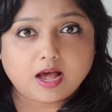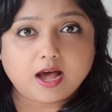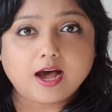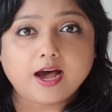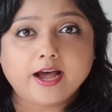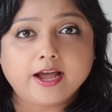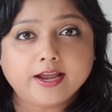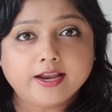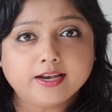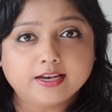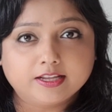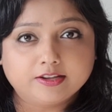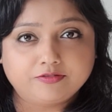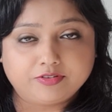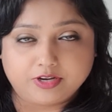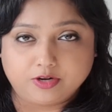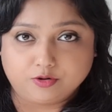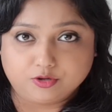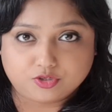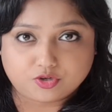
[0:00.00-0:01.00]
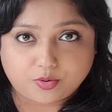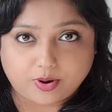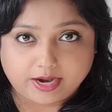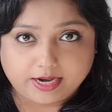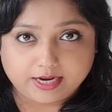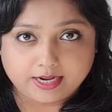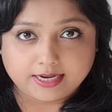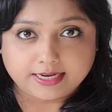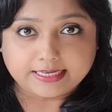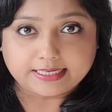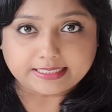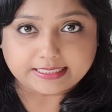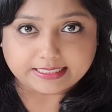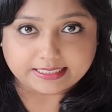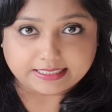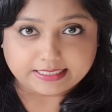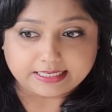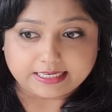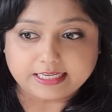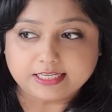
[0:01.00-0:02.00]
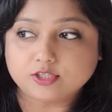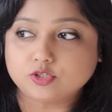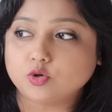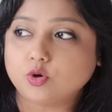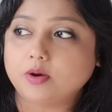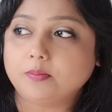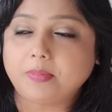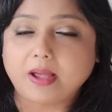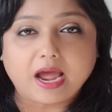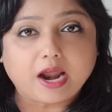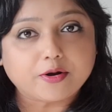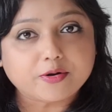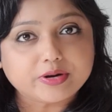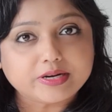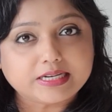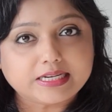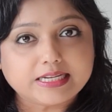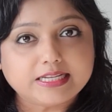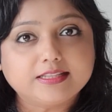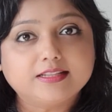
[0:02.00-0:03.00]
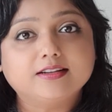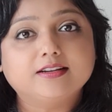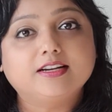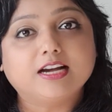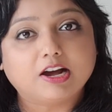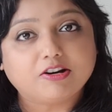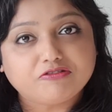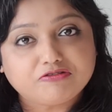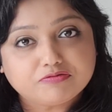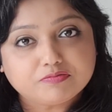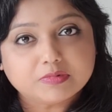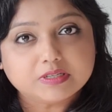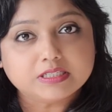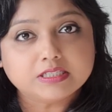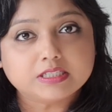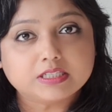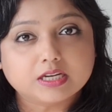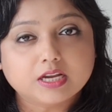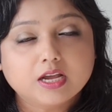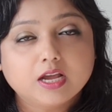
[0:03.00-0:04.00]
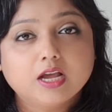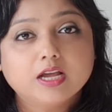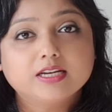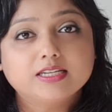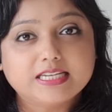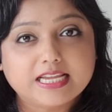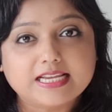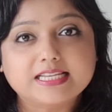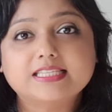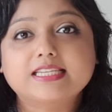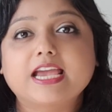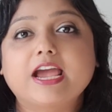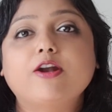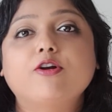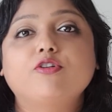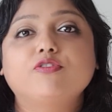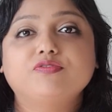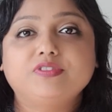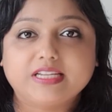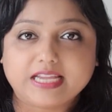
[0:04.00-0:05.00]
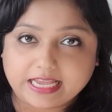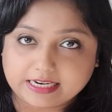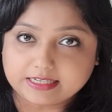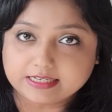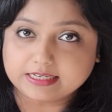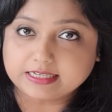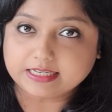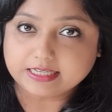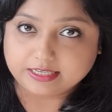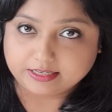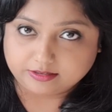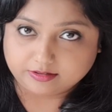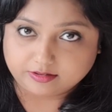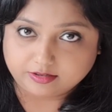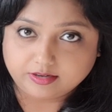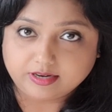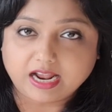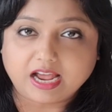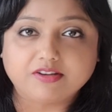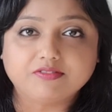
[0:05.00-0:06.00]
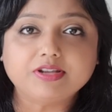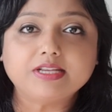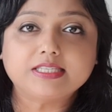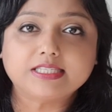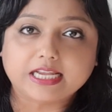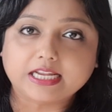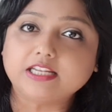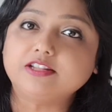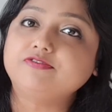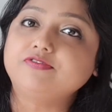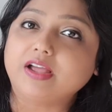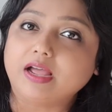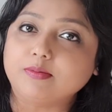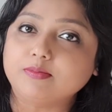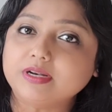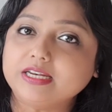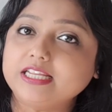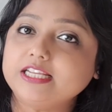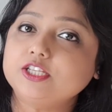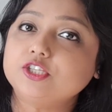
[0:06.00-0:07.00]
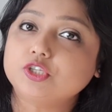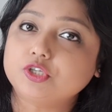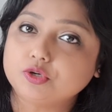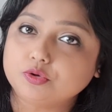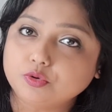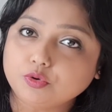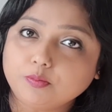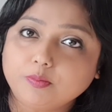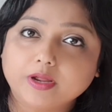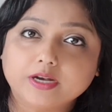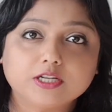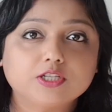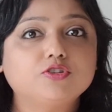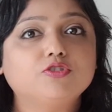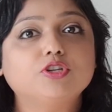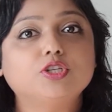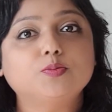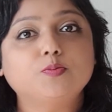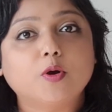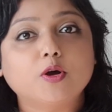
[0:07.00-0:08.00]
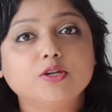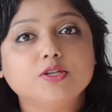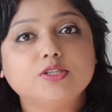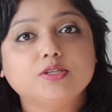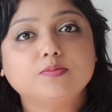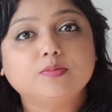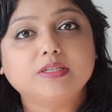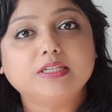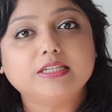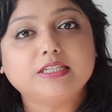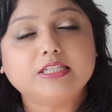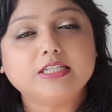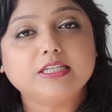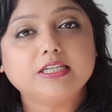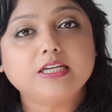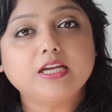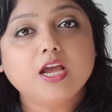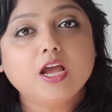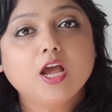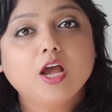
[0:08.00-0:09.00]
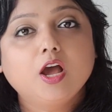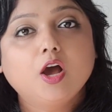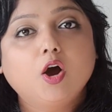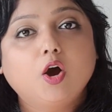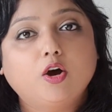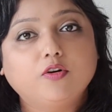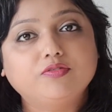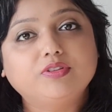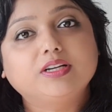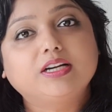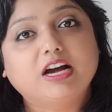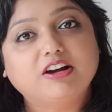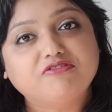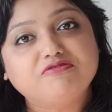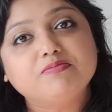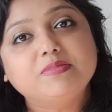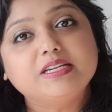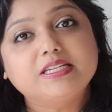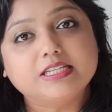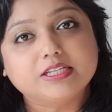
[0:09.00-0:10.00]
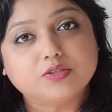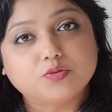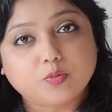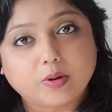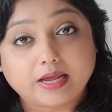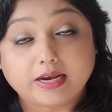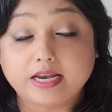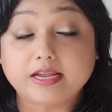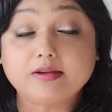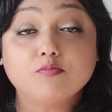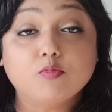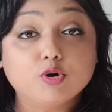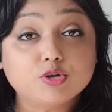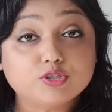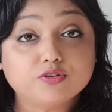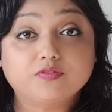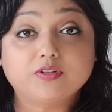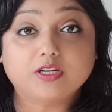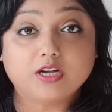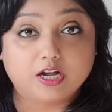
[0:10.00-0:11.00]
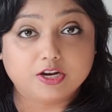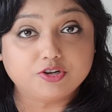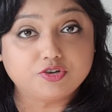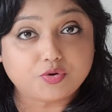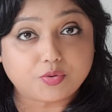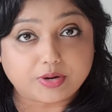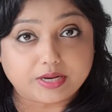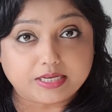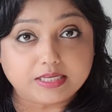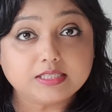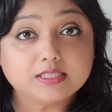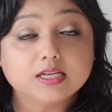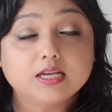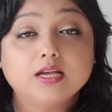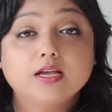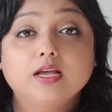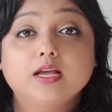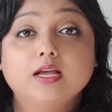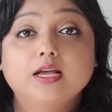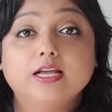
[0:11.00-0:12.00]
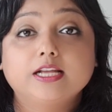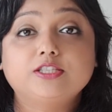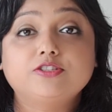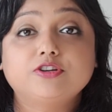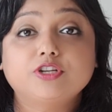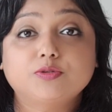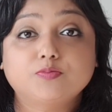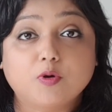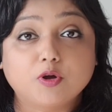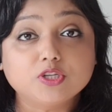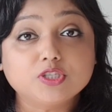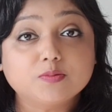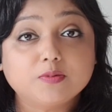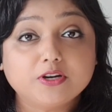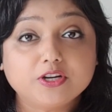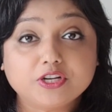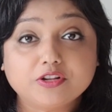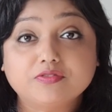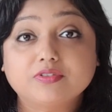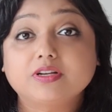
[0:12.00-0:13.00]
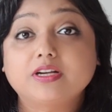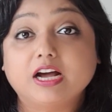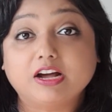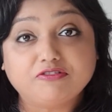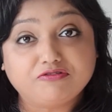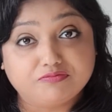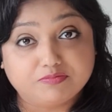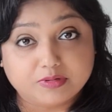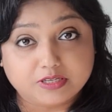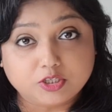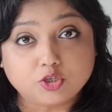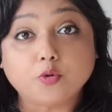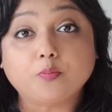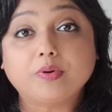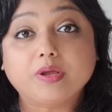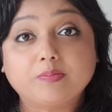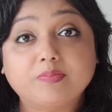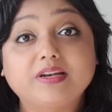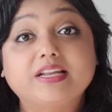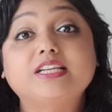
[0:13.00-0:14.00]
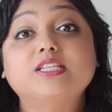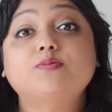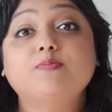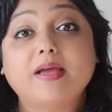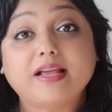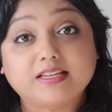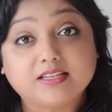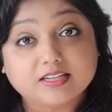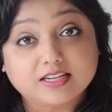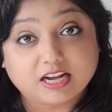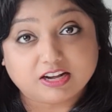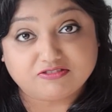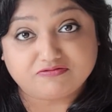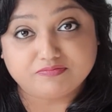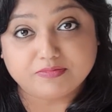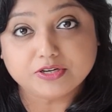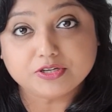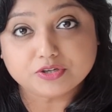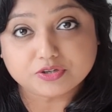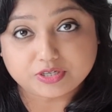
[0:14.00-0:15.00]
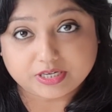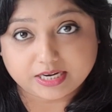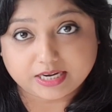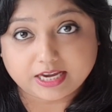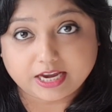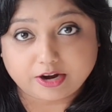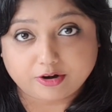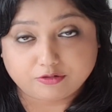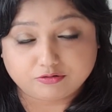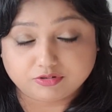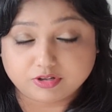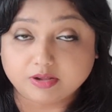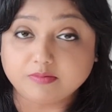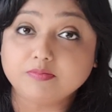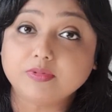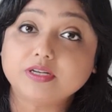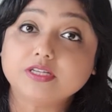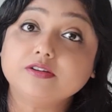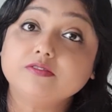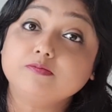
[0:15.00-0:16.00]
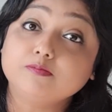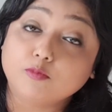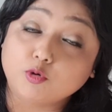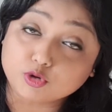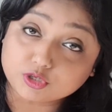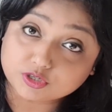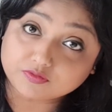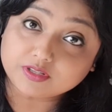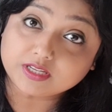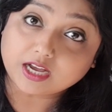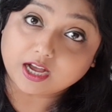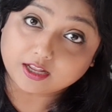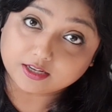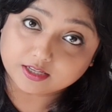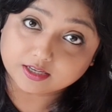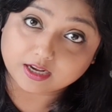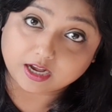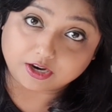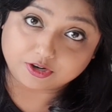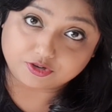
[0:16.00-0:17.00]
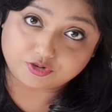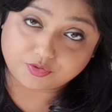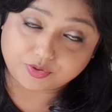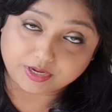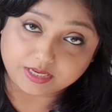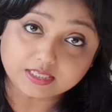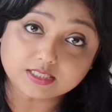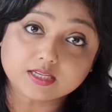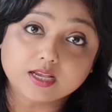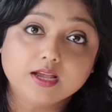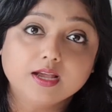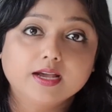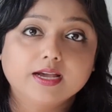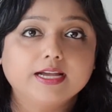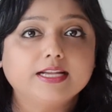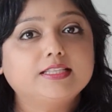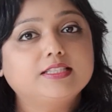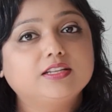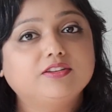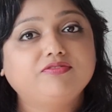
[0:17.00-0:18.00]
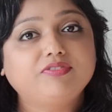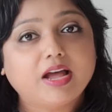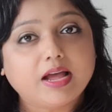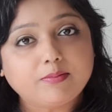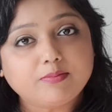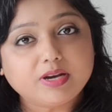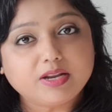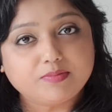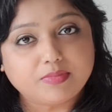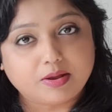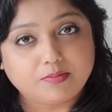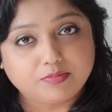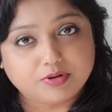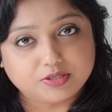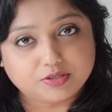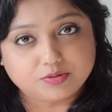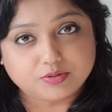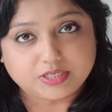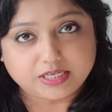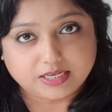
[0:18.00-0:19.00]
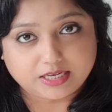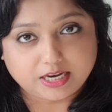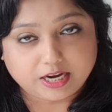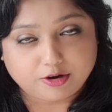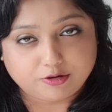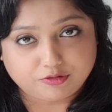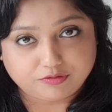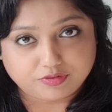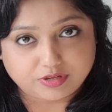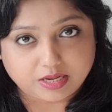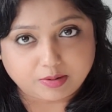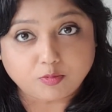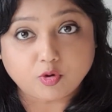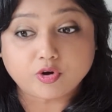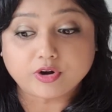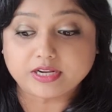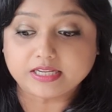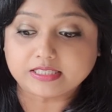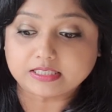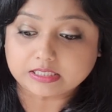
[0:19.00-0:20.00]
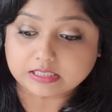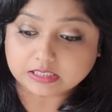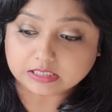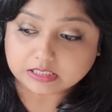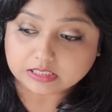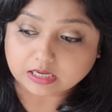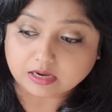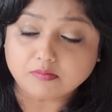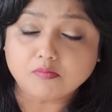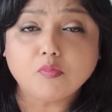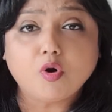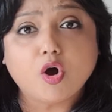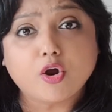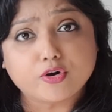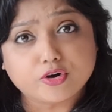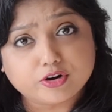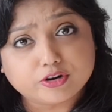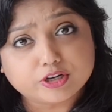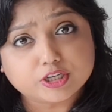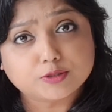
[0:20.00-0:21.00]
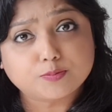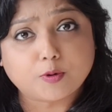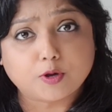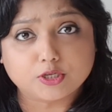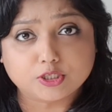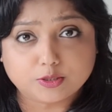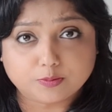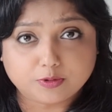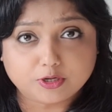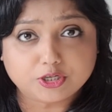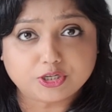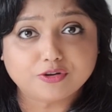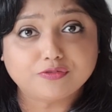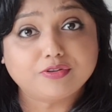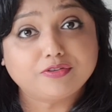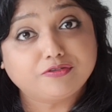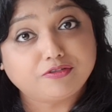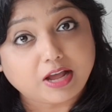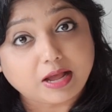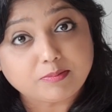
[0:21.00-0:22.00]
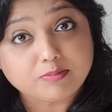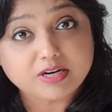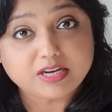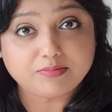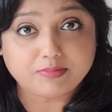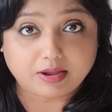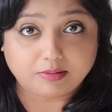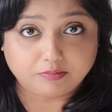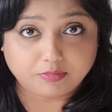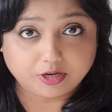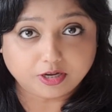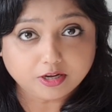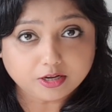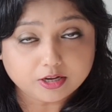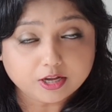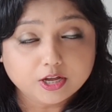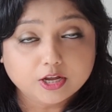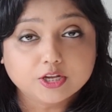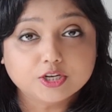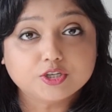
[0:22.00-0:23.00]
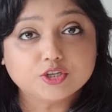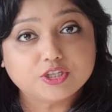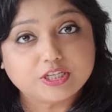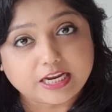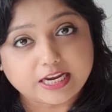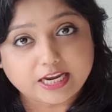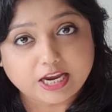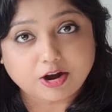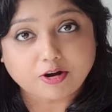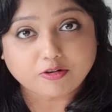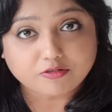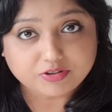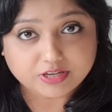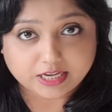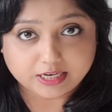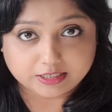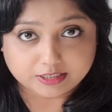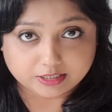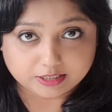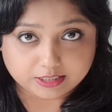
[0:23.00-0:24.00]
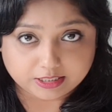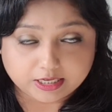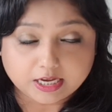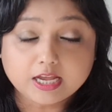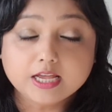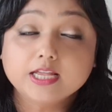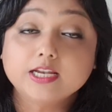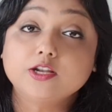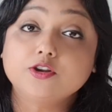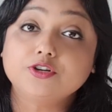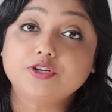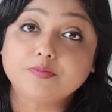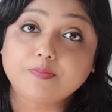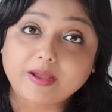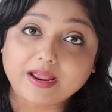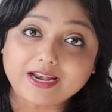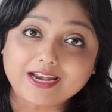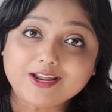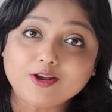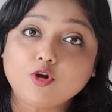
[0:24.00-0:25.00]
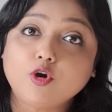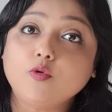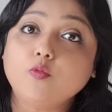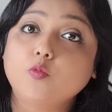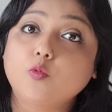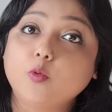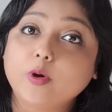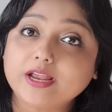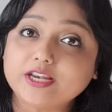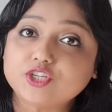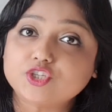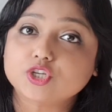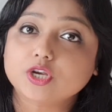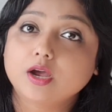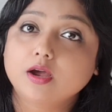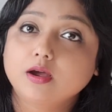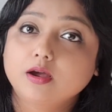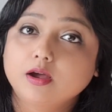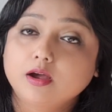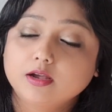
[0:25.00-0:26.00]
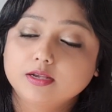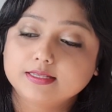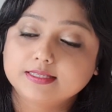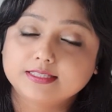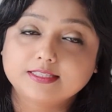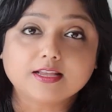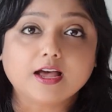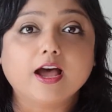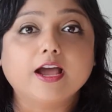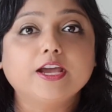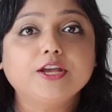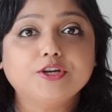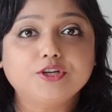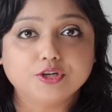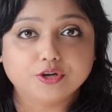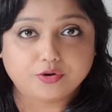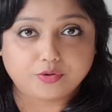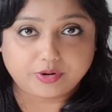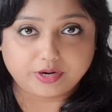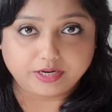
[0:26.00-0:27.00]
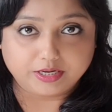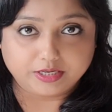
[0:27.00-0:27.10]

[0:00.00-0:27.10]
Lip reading: I live in Australia, in Sydney, so apparently the government takes care of the elderly here. Having said, the families do, but it's responsibility of the government as well. Like most of the countries, it's a responsibility of the government, or people expect the government to take care of them. But in most of the other countries, it's the family members who take care of them, or it's a moral responsibility of the family member to take care of the elderly. Now, depending on which side you're